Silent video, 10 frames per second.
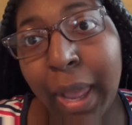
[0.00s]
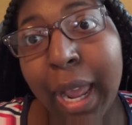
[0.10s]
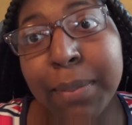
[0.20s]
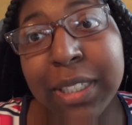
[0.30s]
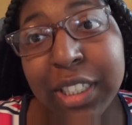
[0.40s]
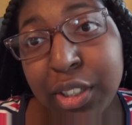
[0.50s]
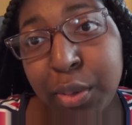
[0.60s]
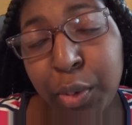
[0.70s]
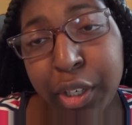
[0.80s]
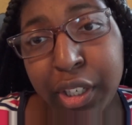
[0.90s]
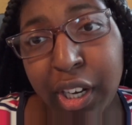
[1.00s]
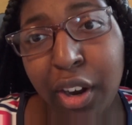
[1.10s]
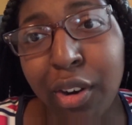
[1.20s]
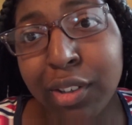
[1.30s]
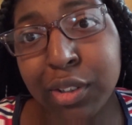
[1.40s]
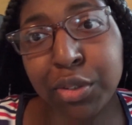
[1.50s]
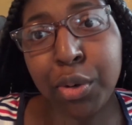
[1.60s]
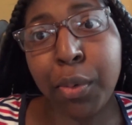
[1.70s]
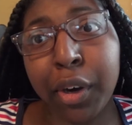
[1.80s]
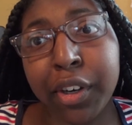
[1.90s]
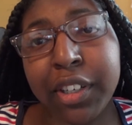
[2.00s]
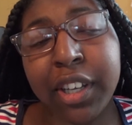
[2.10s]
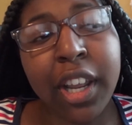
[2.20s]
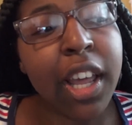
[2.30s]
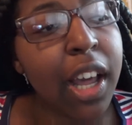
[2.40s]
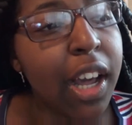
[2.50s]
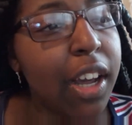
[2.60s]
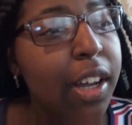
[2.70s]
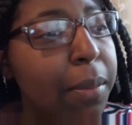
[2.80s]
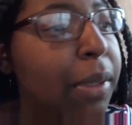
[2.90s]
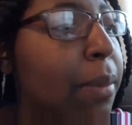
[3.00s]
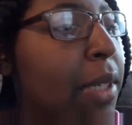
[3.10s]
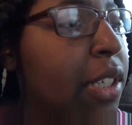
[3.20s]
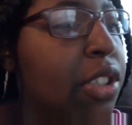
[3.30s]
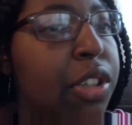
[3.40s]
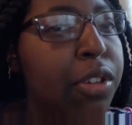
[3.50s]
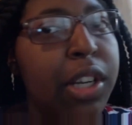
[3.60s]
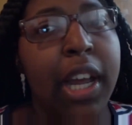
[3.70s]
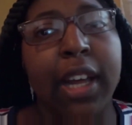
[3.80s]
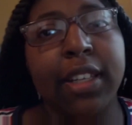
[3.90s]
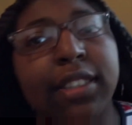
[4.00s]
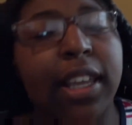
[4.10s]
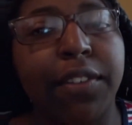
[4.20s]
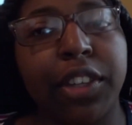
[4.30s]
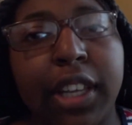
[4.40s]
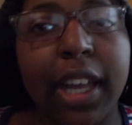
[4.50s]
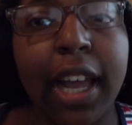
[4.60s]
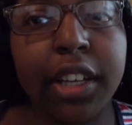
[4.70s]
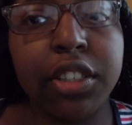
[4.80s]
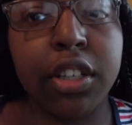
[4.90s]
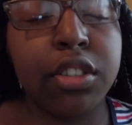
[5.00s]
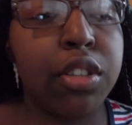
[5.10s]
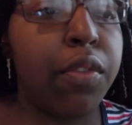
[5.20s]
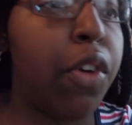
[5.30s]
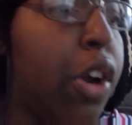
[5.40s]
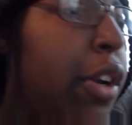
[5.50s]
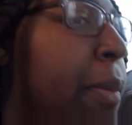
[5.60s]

I'm still working on schoolwork. Let me show you guys everything I got done so far.